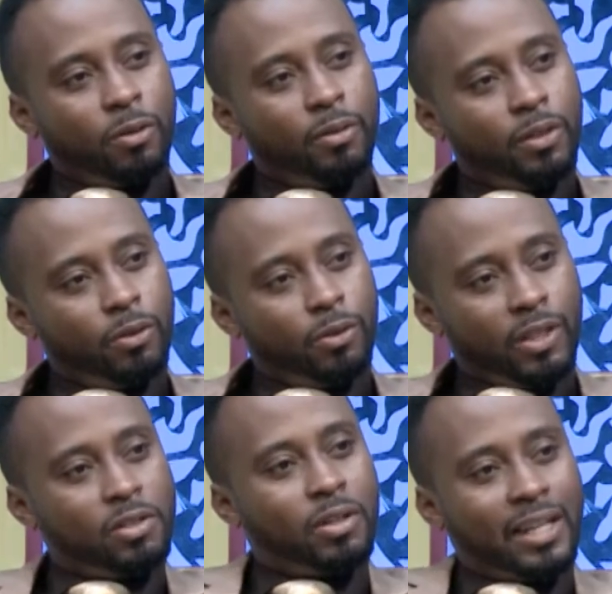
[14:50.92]
you know, you
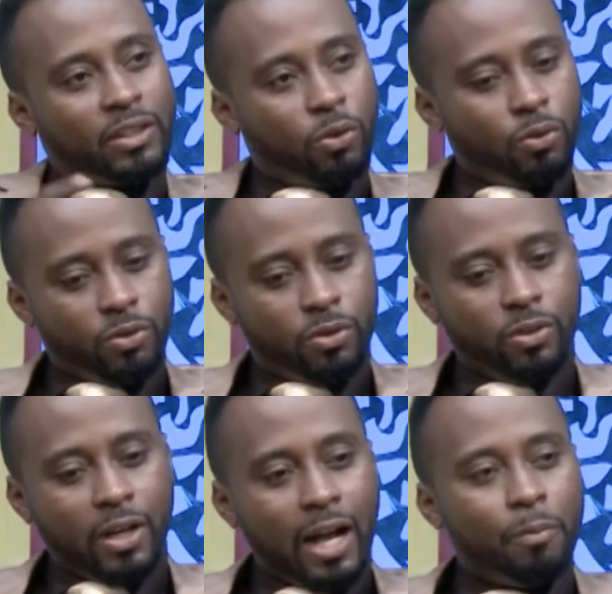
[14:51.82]
can look at
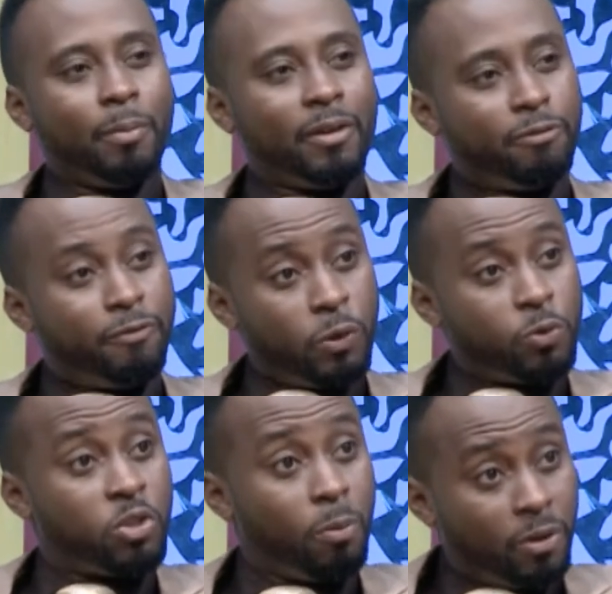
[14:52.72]
the album and
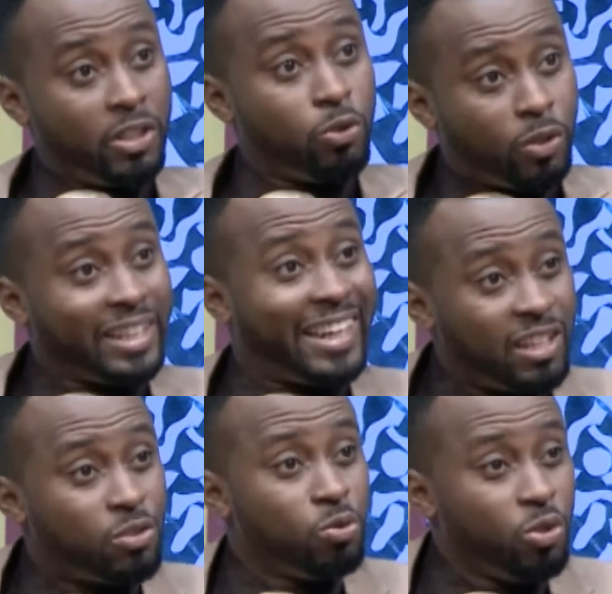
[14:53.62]
feel somebody. You can
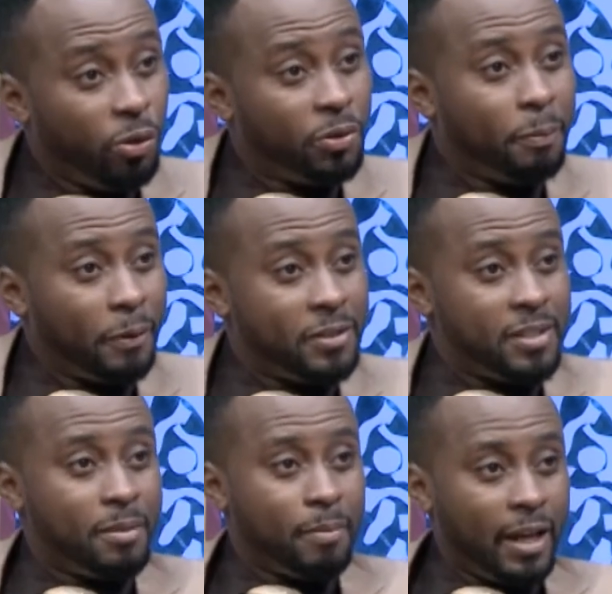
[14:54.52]
get to know the
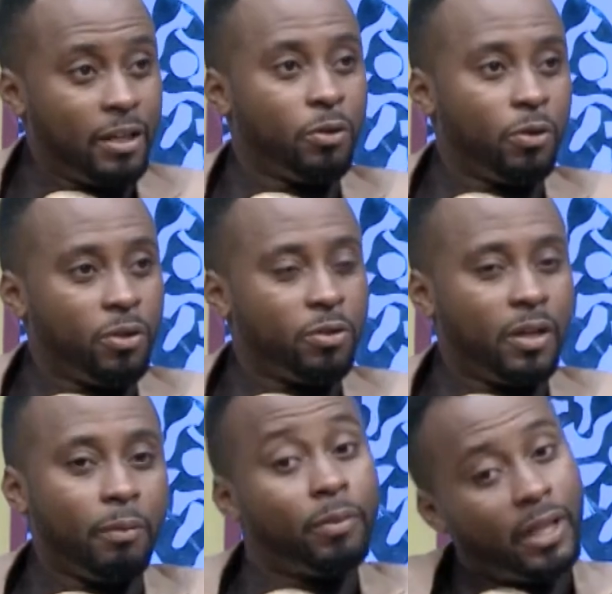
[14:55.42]
person by, you know, going through
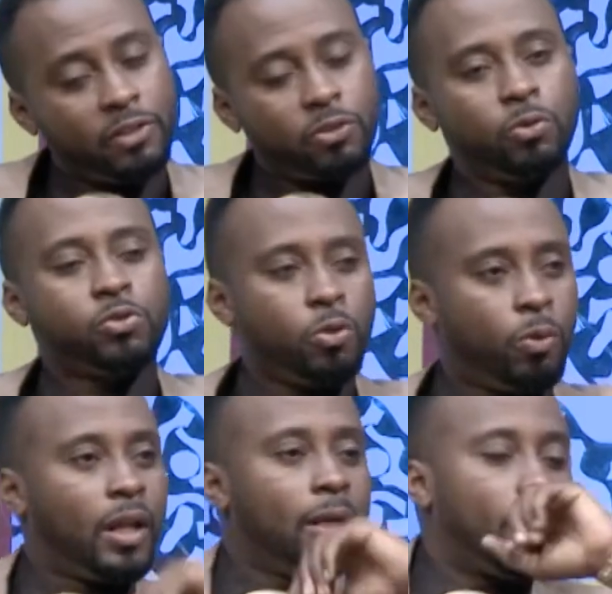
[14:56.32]
the album. But that's cool. So
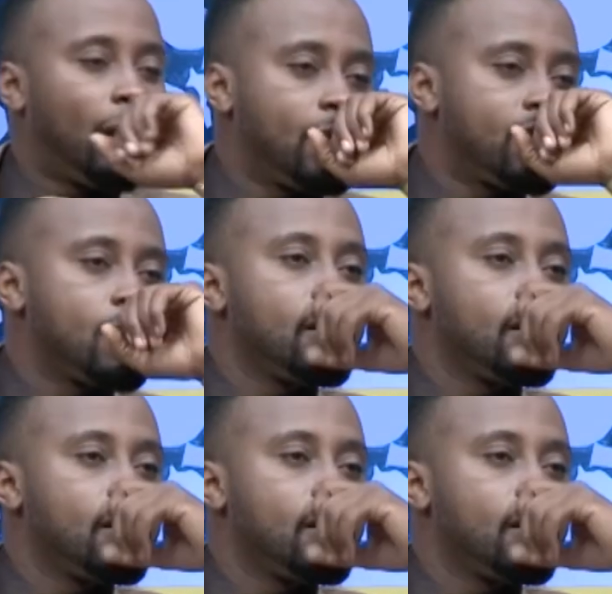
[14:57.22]
what are the plans